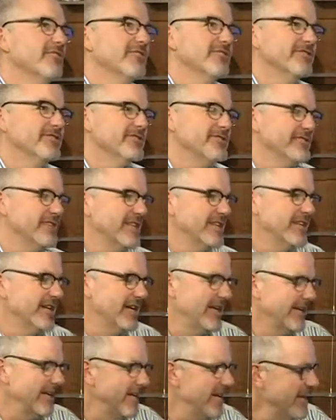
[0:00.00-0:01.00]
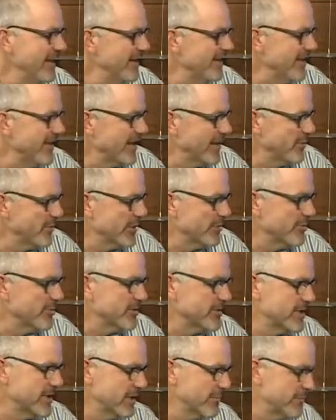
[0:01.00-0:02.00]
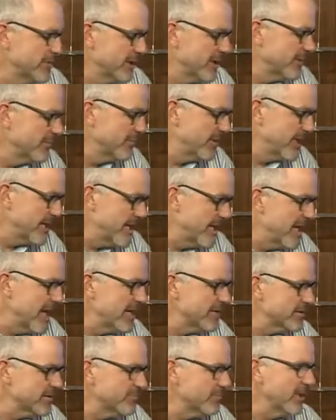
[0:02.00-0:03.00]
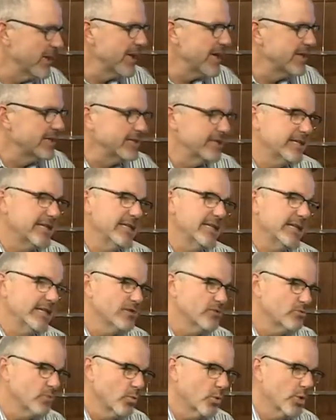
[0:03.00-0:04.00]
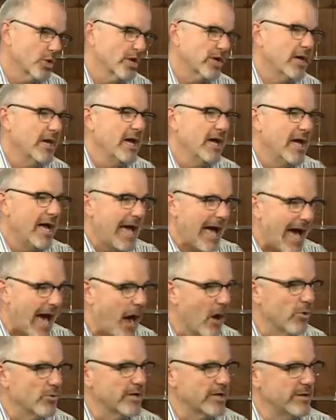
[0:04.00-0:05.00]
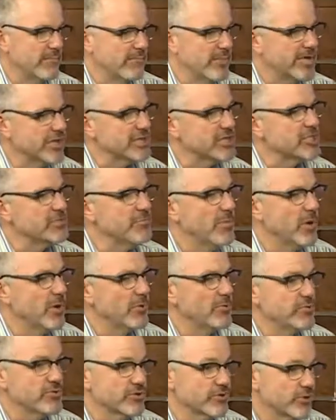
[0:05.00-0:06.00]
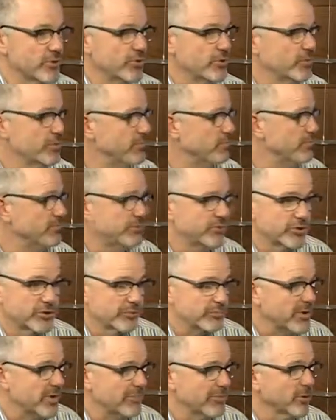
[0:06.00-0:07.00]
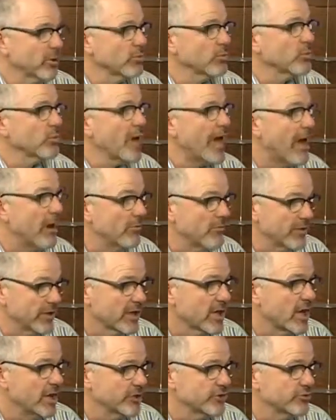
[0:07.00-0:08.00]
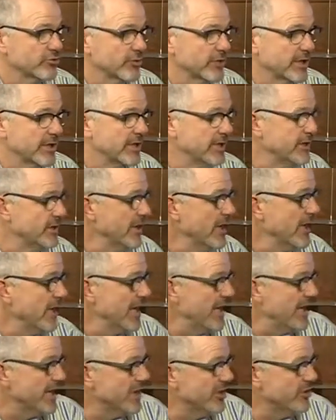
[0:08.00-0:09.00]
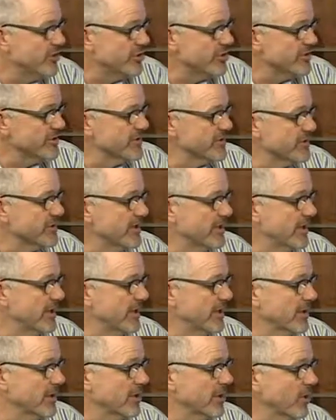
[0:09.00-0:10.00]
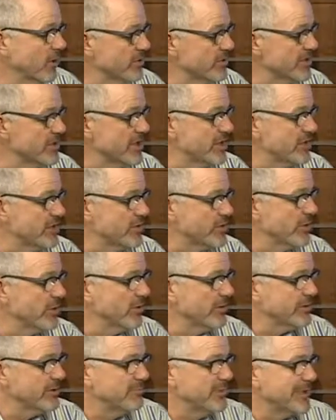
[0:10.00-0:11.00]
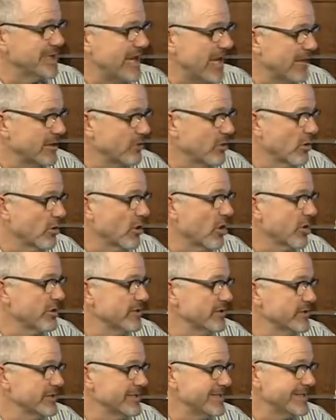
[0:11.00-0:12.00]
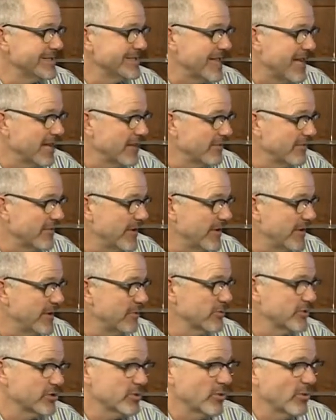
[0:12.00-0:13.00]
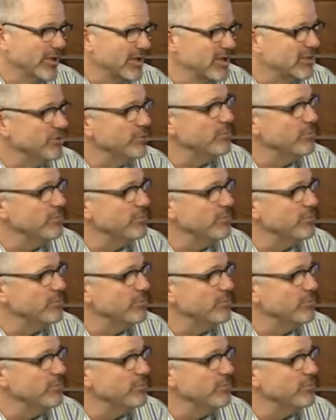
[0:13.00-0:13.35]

artist that I that I represent, but but but he has a plan to get his work out and be exposed to to people around yeah. the country. He, he just uh, closed his show at the Botanical Gardens in Santa Fe. That was 22